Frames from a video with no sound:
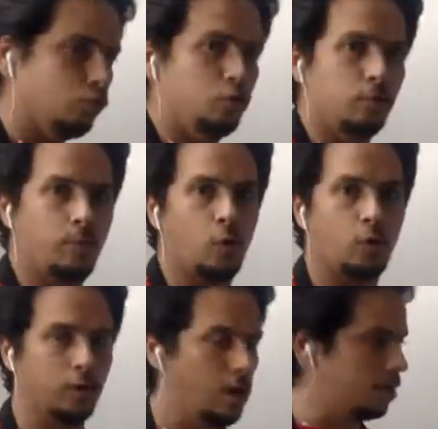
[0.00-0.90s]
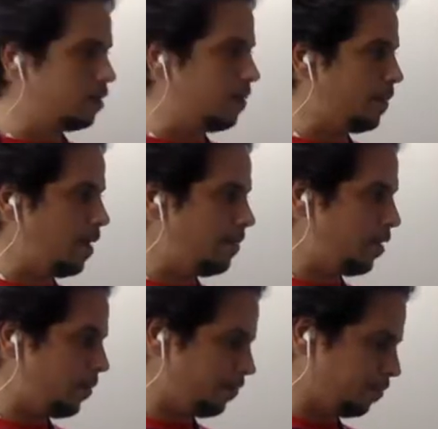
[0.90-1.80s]
support the
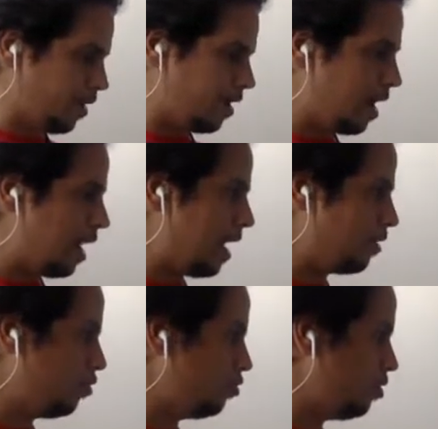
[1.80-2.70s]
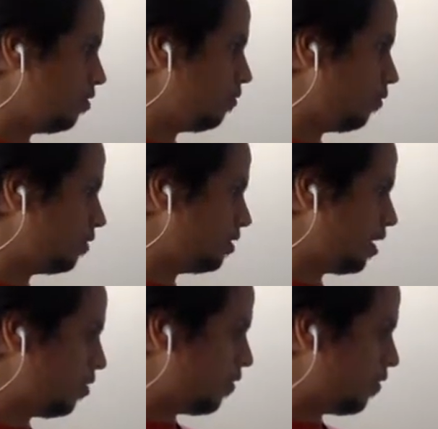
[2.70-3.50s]
paper, and I like using for this kind of